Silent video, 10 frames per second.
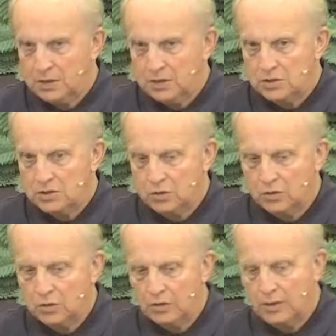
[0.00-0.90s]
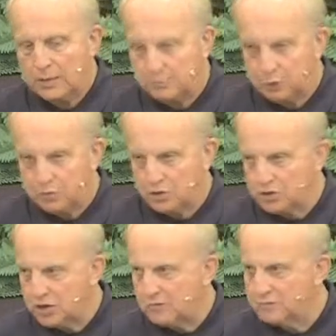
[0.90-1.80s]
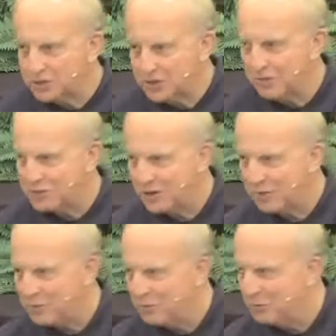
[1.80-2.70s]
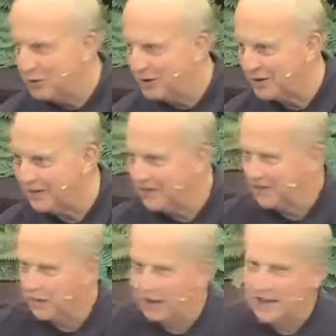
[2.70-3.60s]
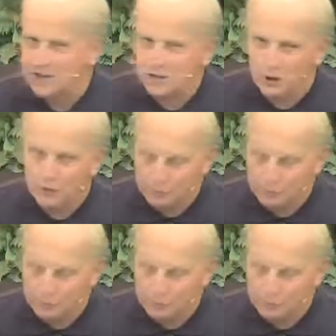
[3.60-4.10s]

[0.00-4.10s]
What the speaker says: So that pretty much sums up the book, The Last Call for